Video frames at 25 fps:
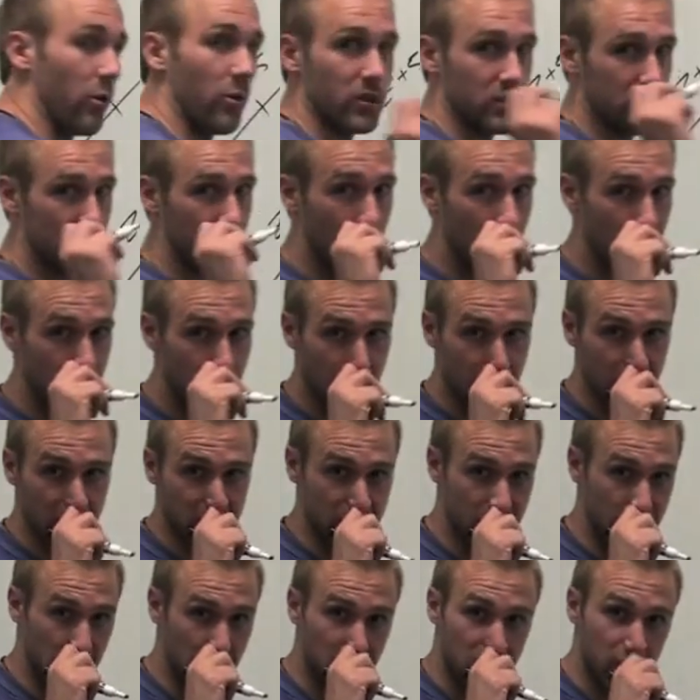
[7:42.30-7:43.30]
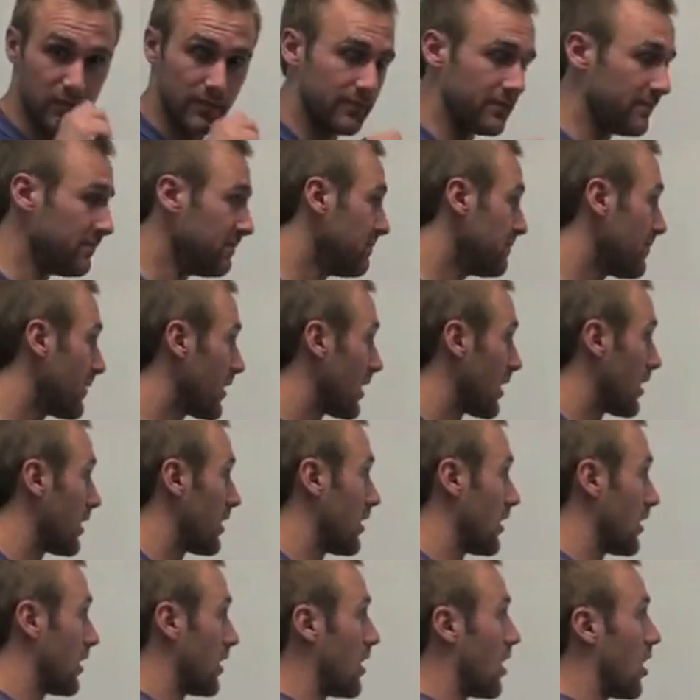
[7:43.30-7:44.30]
we want to solve this,
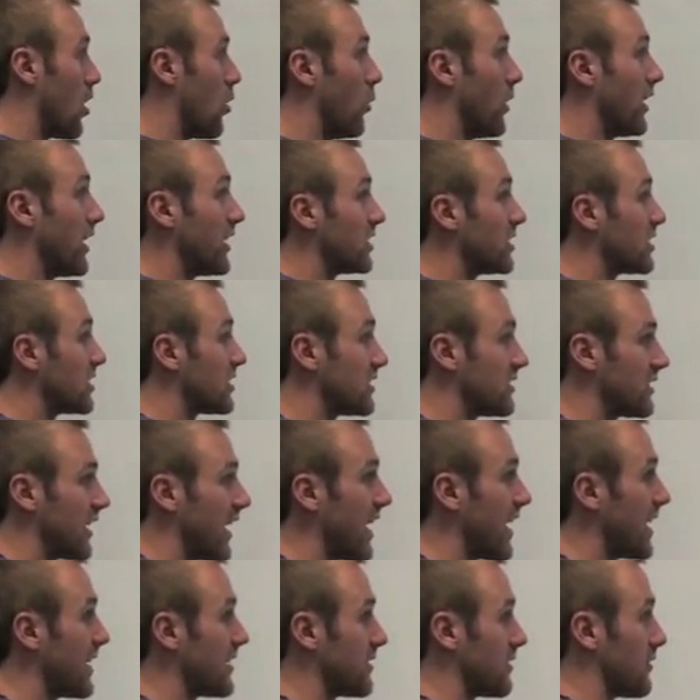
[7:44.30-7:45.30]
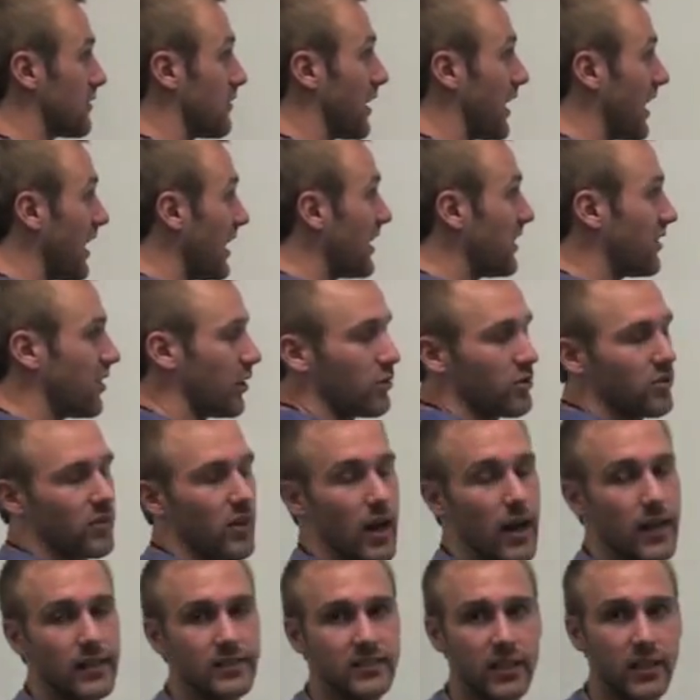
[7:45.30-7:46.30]
we could just set any two
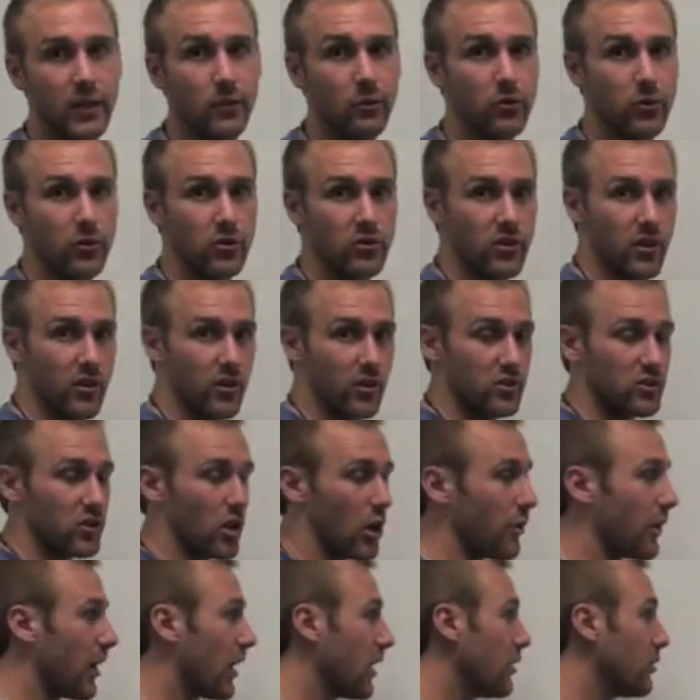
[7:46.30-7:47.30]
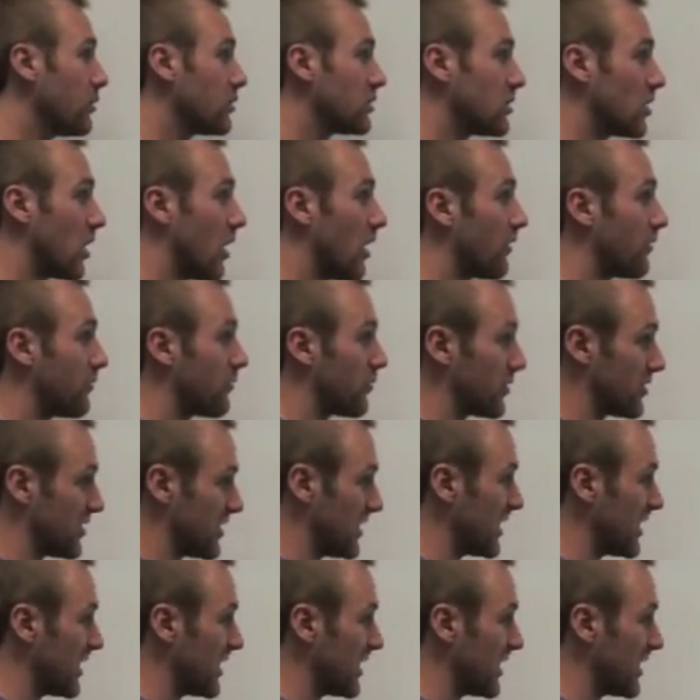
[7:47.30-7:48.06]
sides equal to each other, because all we got to do is solve for